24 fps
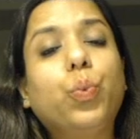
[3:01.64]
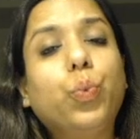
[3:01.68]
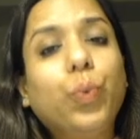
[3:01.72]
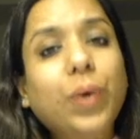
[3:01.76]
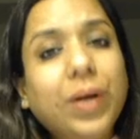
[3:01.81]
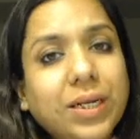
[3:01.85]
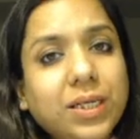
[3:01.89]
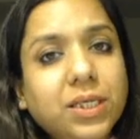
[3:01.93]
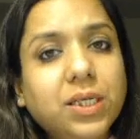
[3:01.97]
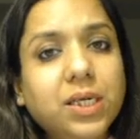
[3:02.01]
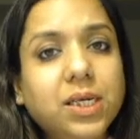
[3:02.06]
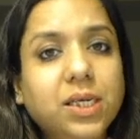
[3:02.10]

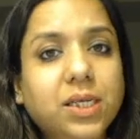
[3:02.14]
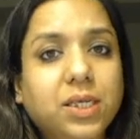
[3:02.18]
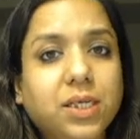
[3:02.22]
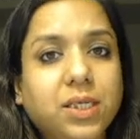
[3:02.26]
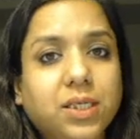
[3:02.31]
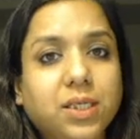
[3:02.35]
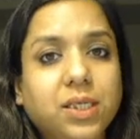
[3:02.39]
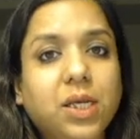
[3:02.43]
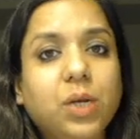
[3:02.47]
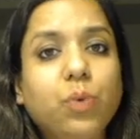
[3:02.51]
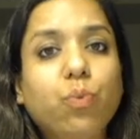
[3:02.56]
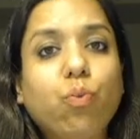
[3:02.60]
with
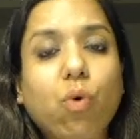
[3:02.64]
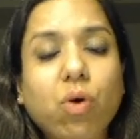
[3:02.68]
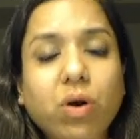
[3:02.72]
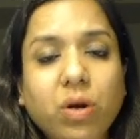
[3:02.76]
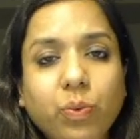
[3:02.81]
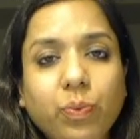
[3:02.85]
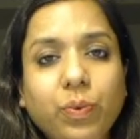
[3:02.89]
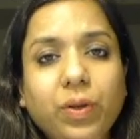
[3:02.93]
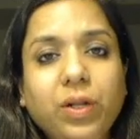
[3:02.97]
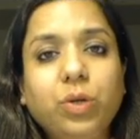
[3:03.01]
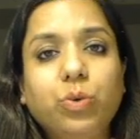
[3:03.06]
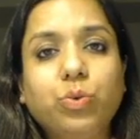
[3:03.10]
TTC,
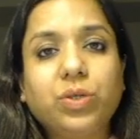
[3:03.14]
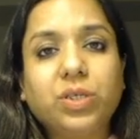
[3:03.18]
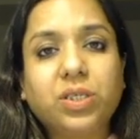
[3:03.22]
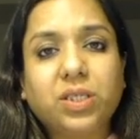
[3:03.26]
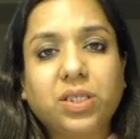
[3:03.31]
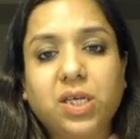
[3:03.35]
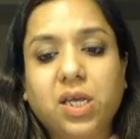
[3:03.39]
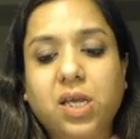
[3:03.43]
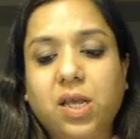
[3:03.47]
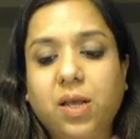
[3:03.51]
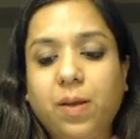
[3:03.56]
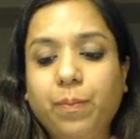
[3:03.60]
what will you
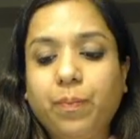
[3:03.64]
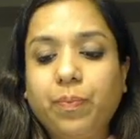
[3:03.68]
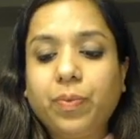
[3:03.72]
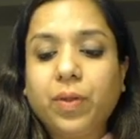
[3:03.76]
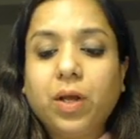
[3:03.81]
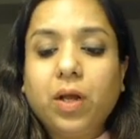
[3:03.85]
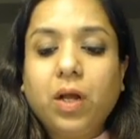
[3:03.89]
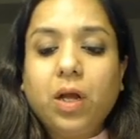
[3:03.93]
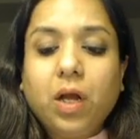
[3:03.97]
see?